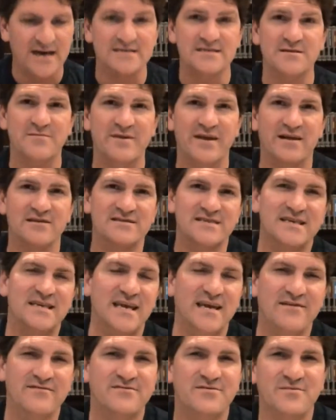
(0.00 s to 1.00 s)
Something else he
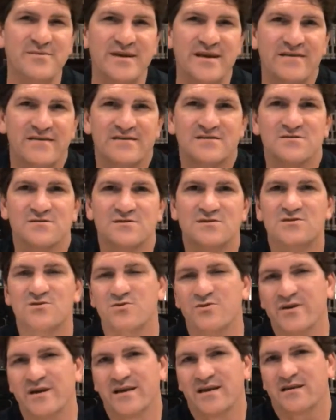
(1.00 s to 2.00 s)
gave to me, and this was
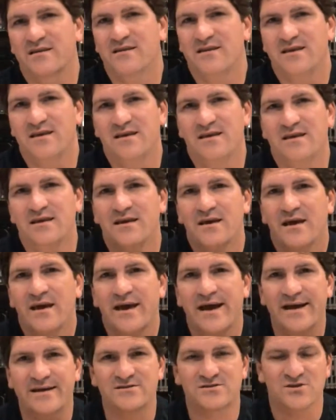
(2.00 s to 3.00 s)
during the
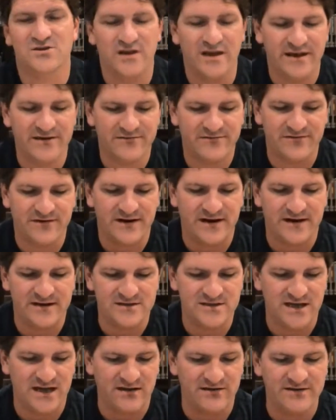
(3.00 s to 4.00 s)
Extra Life
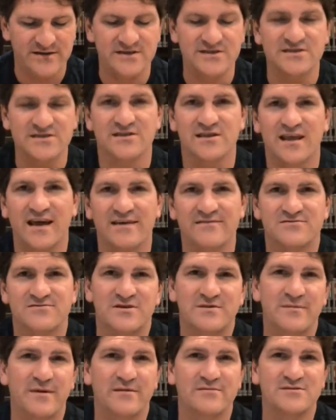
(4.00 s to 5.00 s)
Challenge live
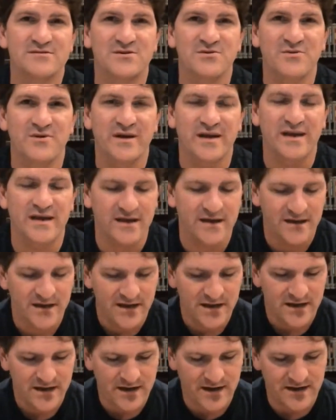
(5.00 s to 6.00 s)
stream I was doing
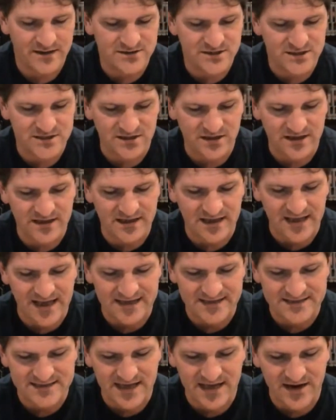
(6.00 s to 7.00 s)
just on
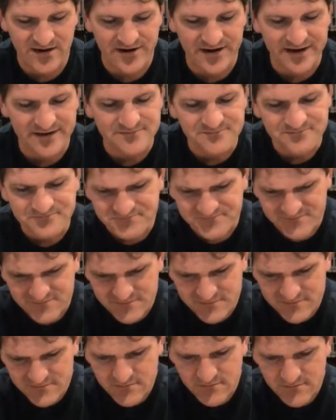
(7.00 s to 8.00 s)
last Saturday,
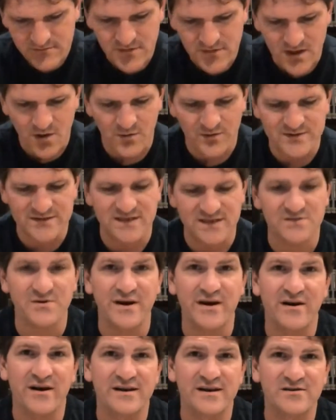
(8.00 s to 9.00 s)
was this
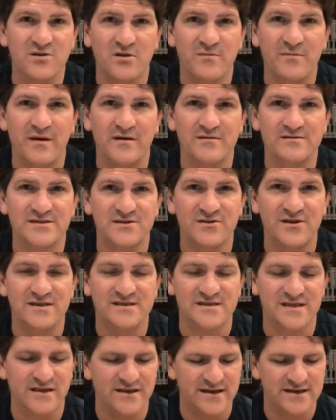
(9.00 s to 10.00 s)
right here. I told him I was
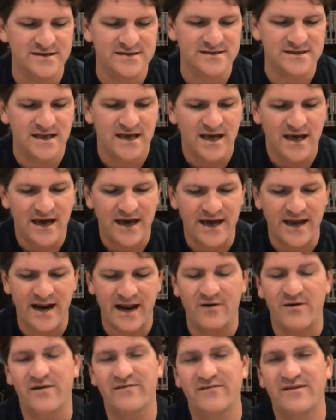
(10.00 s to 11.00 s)
interested in this, and
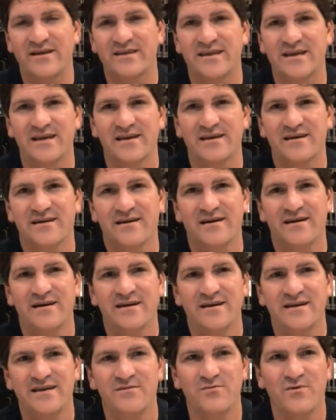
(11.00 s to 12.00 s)
I don't have anything
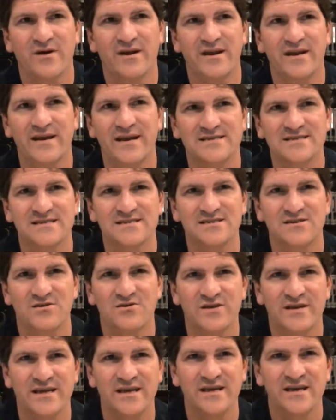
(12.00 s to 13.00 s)
he wanted
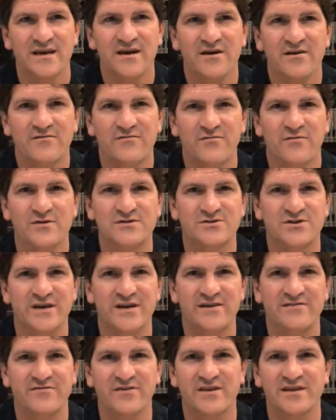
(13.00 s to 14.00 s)
necessarily for
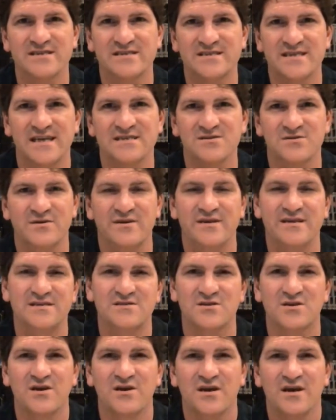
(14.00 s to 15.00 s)
trade for this yet, so
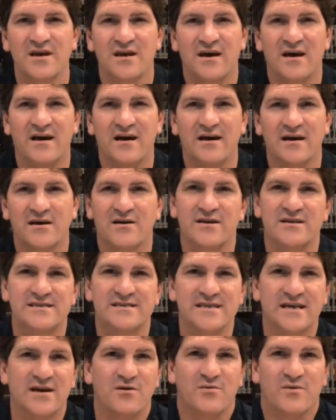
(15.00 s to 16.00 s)
he's going to
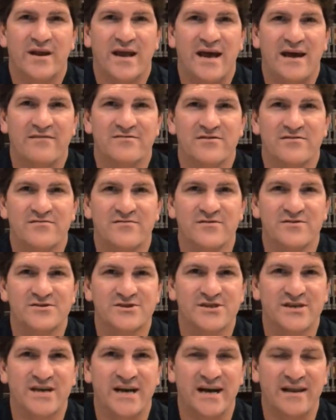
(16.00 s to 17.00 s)
check out what I have in the
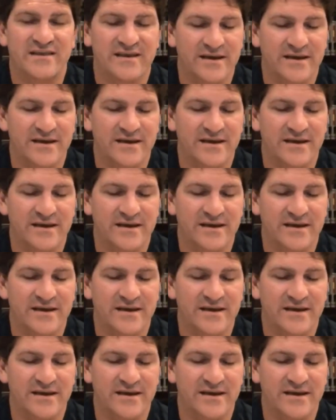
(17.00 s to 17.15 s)
future kind